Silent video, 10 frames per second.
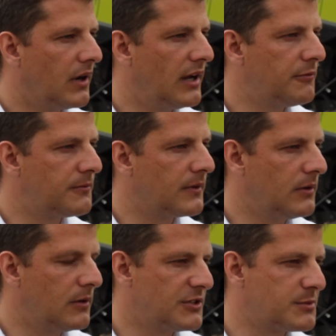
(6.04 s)
I
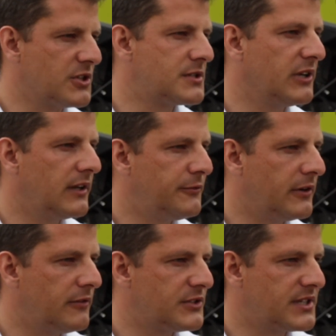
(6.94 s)
have responsibility
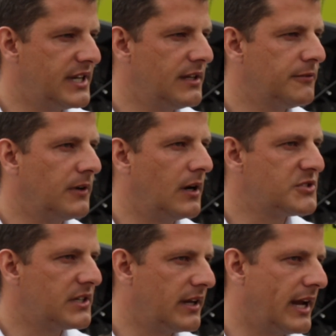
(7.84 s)
for overseeing the
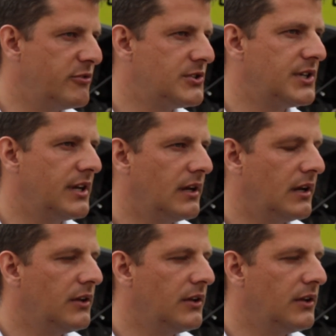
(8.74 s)
farms in Cambridgeshire